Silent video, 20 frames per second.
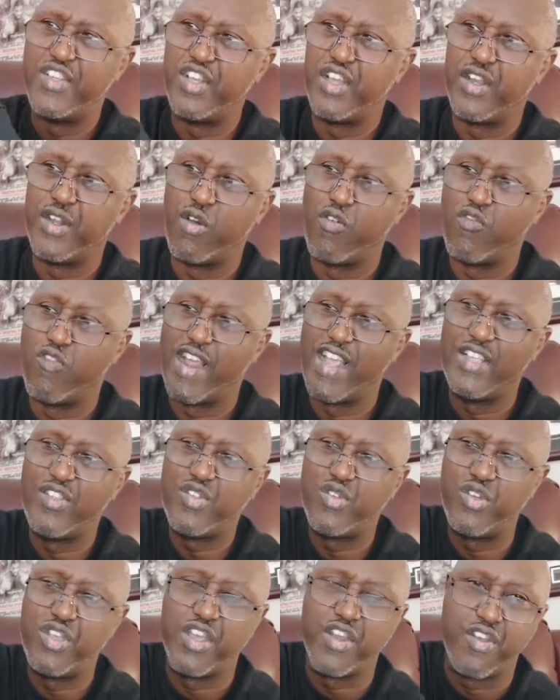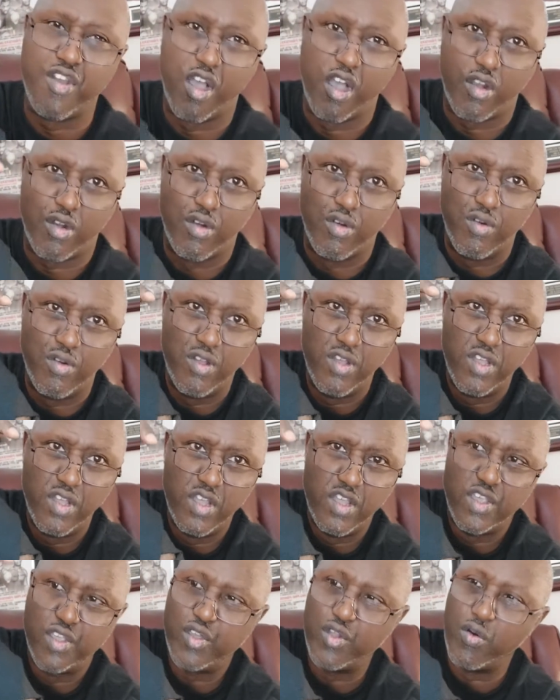You're gonna go right to your knuckle.
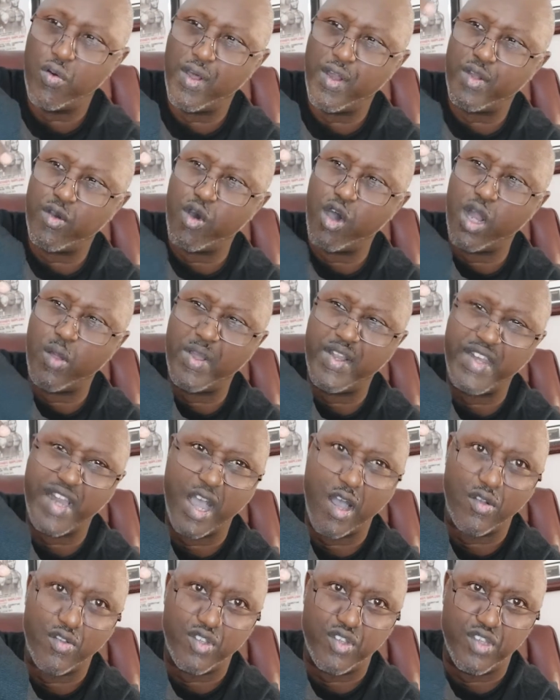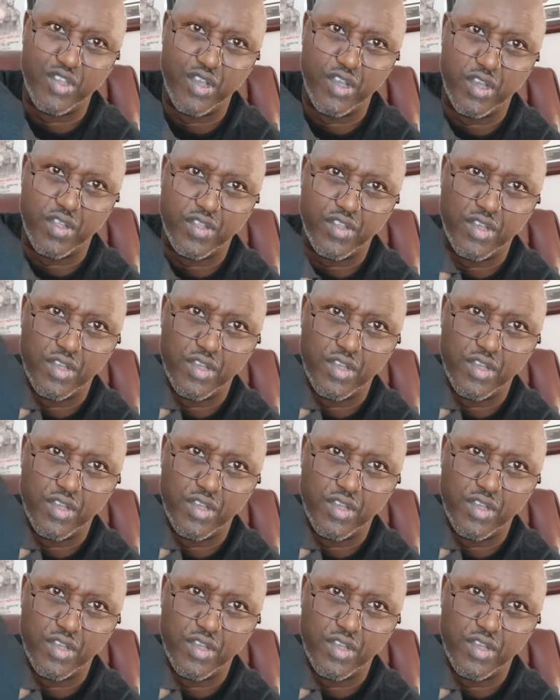You don't want to go all the way down to your